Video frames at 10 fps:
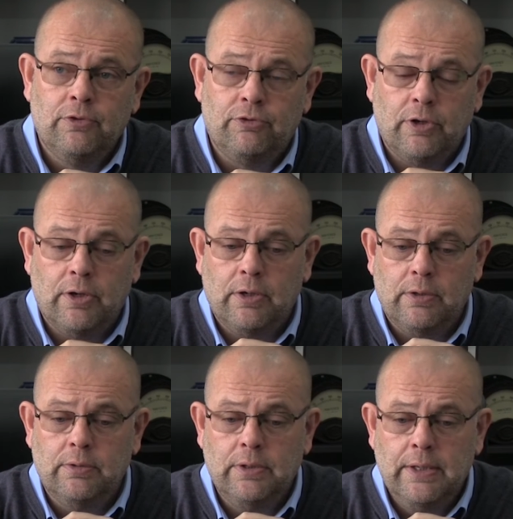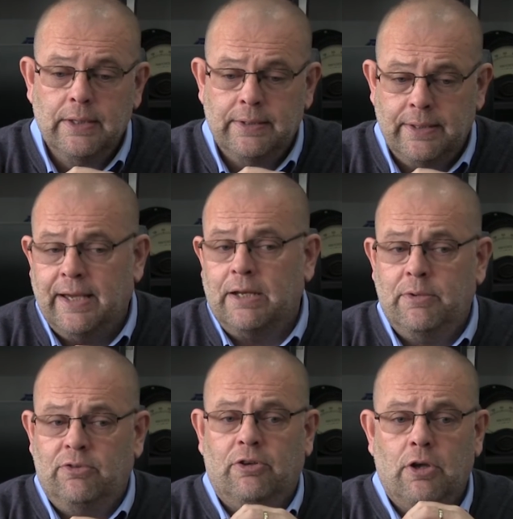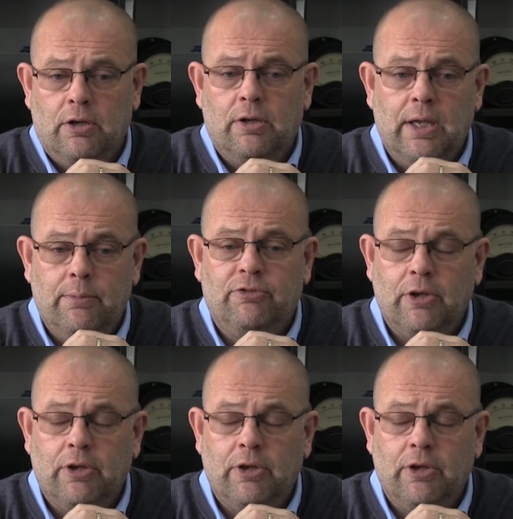So the academy it